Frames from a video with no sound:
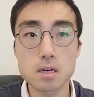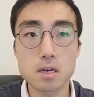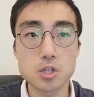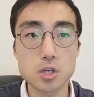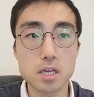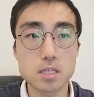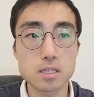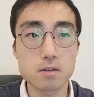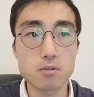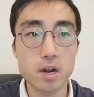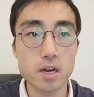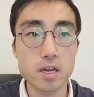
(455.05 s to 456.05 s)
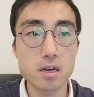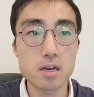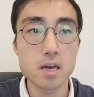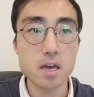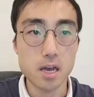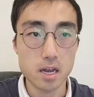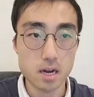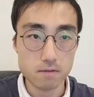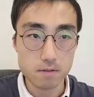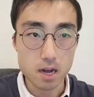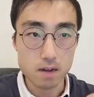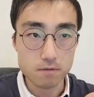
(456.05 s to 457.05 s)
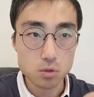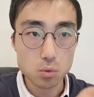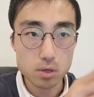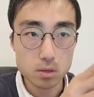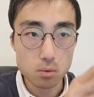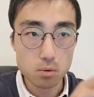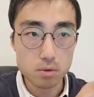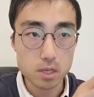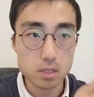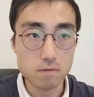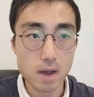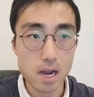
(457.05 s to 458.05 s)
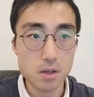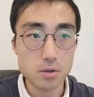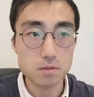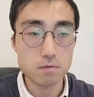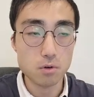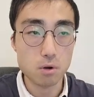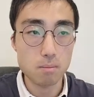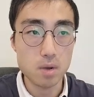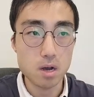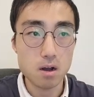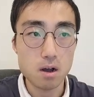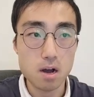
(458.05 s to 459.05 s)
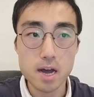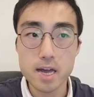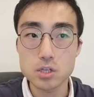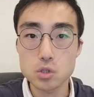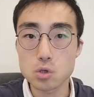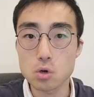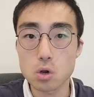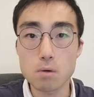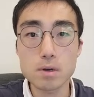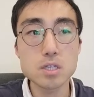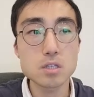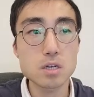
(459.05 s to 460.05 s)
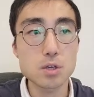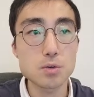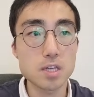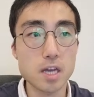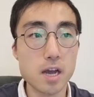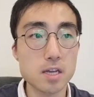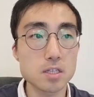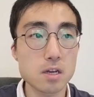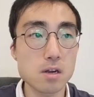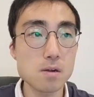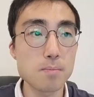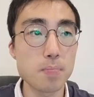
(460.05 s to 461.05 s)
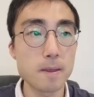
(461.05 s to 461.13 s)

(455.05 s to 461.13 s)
as you can see right here, and I've sorted all these values from highest to lowest using Excel